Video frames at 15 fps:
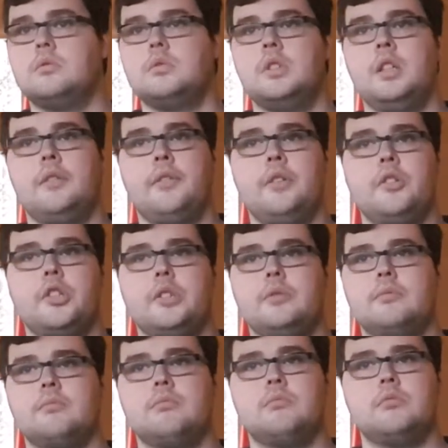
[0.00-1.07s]
in the future.
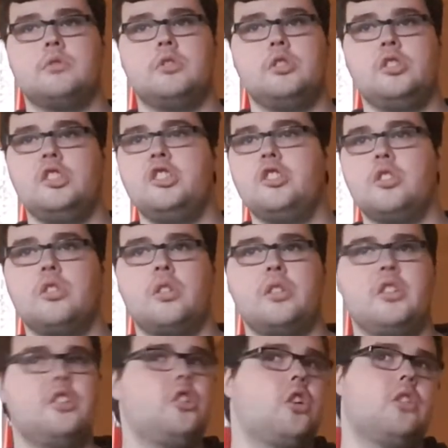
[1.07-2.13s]

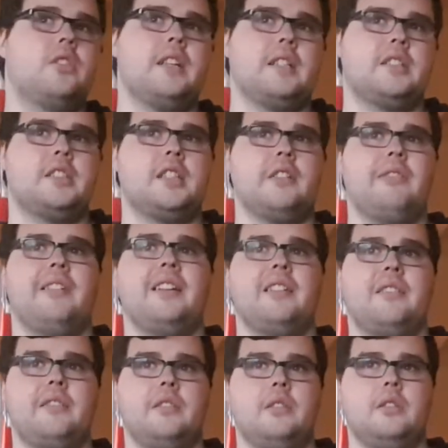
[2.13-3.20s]
Not necessarily
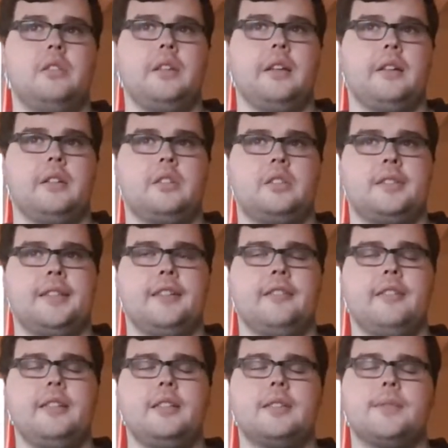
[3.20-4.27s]
next
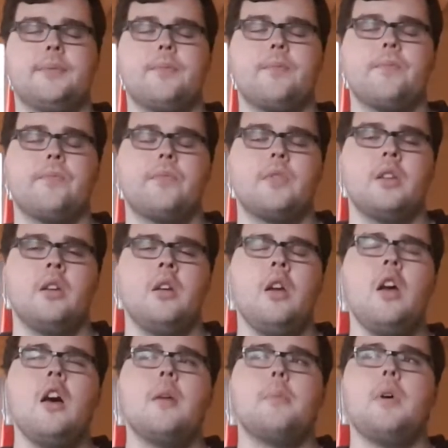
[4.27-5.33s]
series,
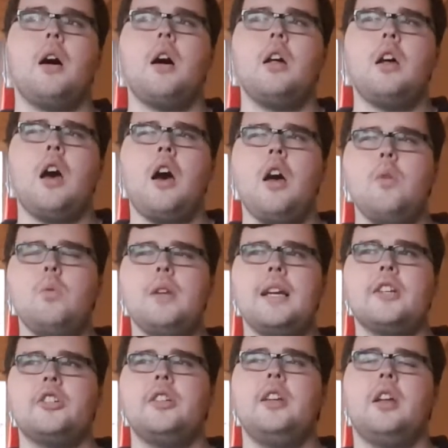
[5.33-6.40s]
but I would
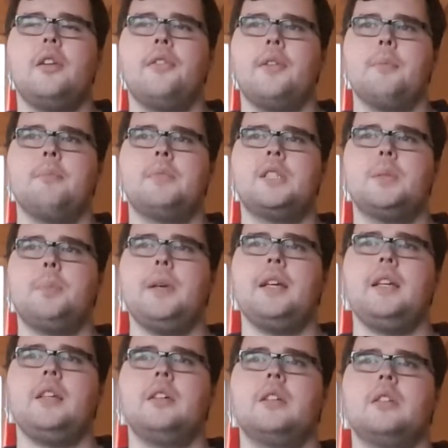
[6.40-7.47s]
actually like them to
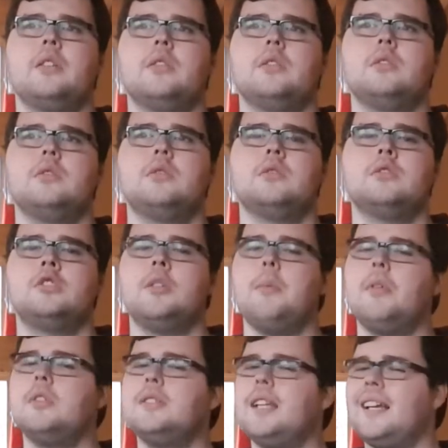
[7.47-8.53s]
be the
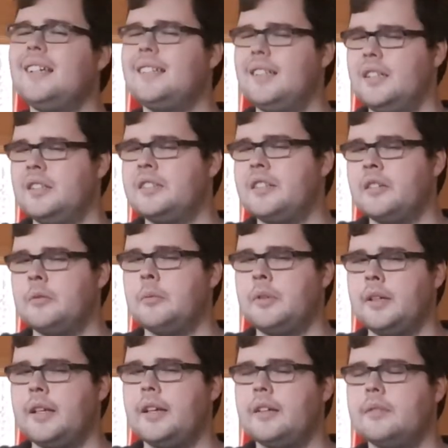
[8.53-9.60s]
Mondasian Cybermen
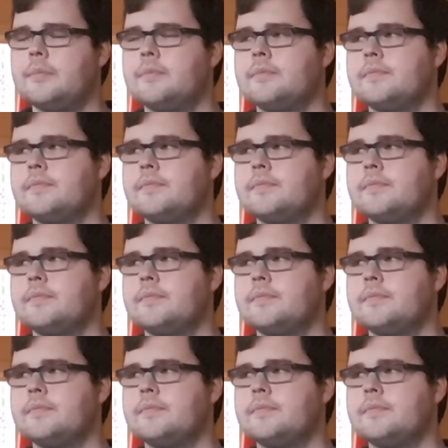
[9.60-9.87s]
again,